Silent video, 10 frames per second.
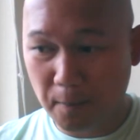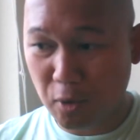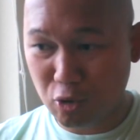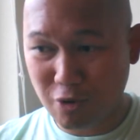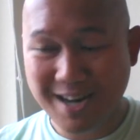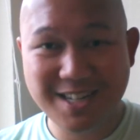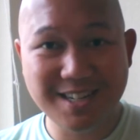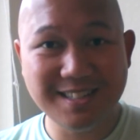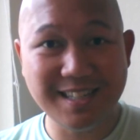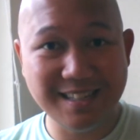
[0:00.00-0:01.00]

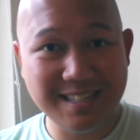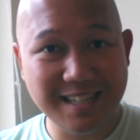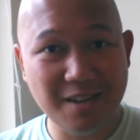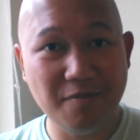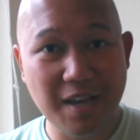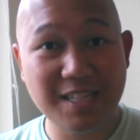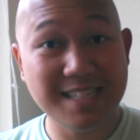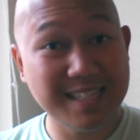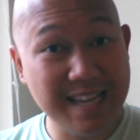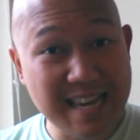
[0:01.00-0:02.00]
progressions and these
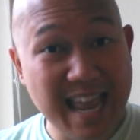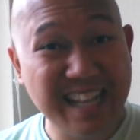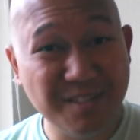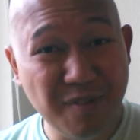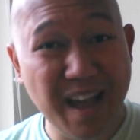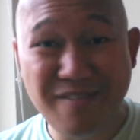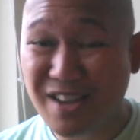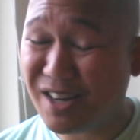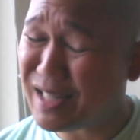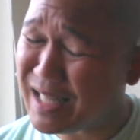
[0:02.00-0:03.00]
innovations in the next 5
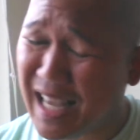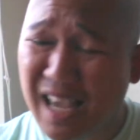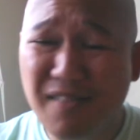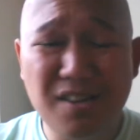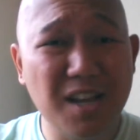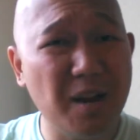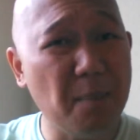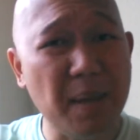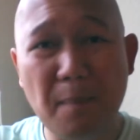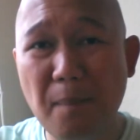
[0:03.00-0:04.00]
years is even going to
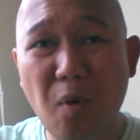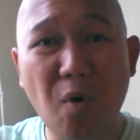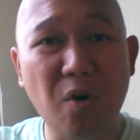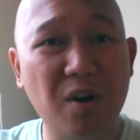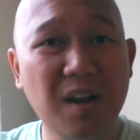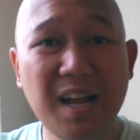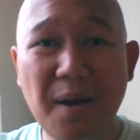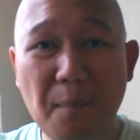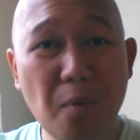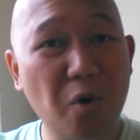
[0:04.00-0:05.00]
be
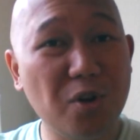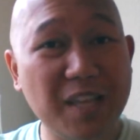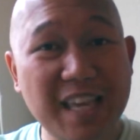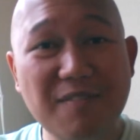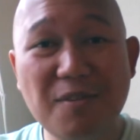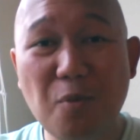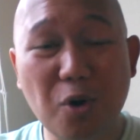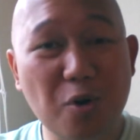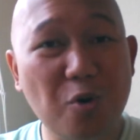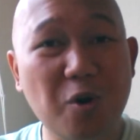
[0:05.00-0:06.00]
even
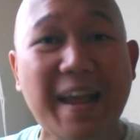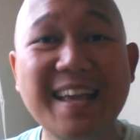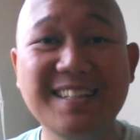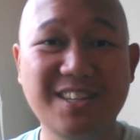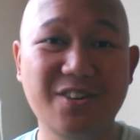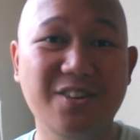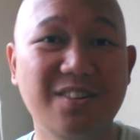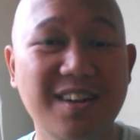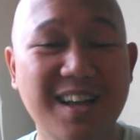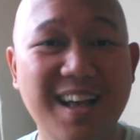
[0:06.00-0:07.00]
more crazier.
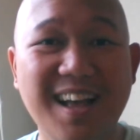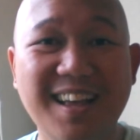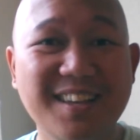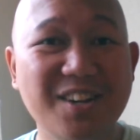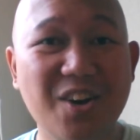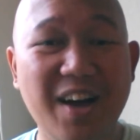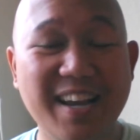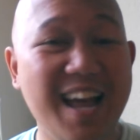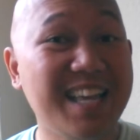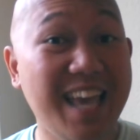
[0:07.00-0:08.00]
You know,
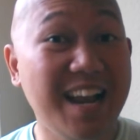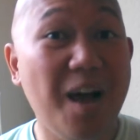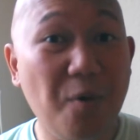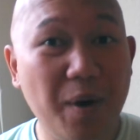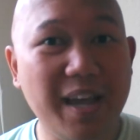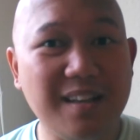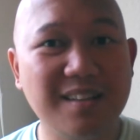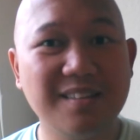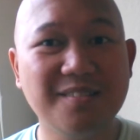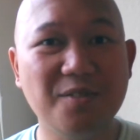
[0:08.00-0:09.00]
and I cannot wait,
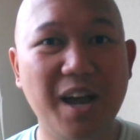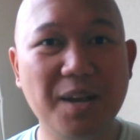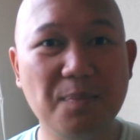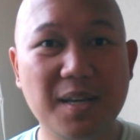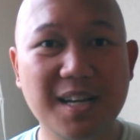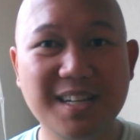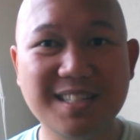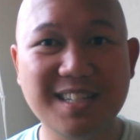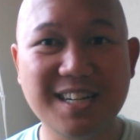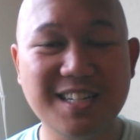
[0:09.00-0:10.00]
right?
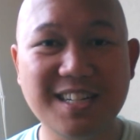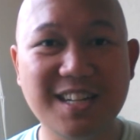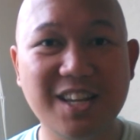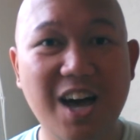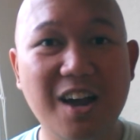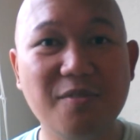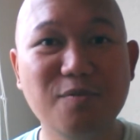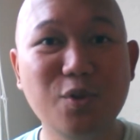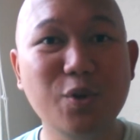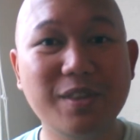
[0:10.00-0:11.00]
Because there's a lot
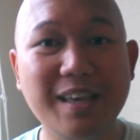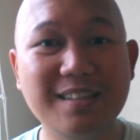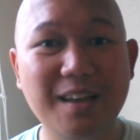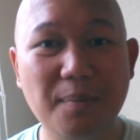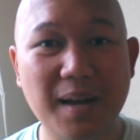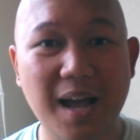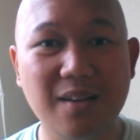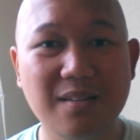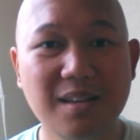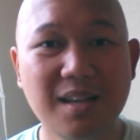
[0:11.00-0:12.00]
of new things coming out.